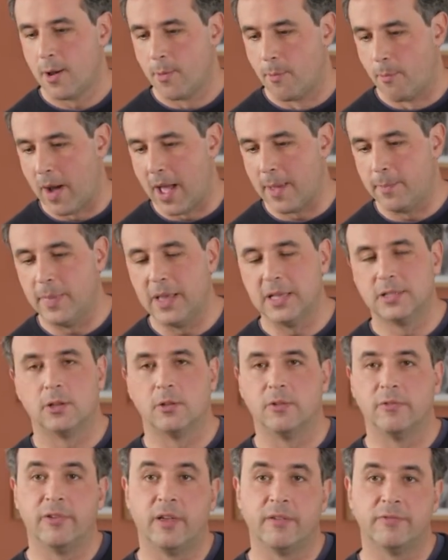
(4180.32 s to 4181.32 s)
my piece
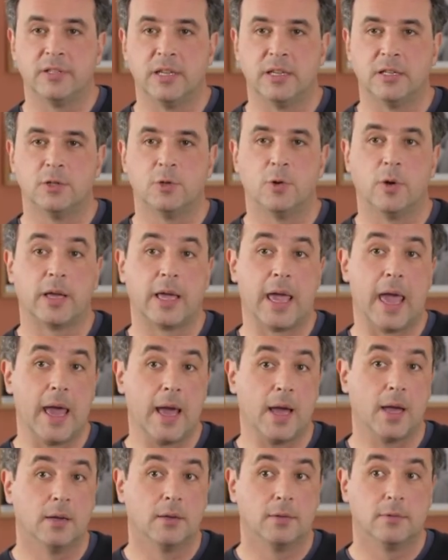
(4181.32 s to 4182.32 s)
on 15 to a
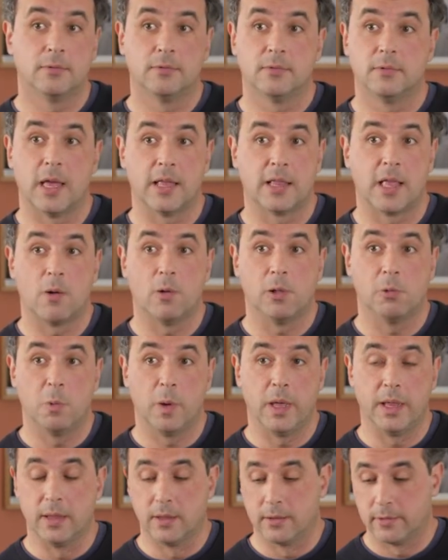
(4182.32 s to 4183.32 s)
king. And I will
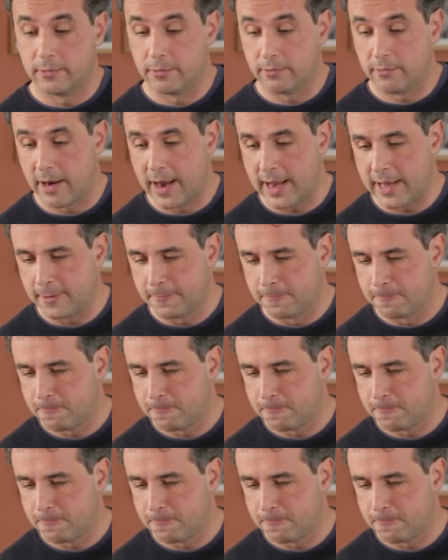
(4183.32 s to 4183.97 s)
win, right?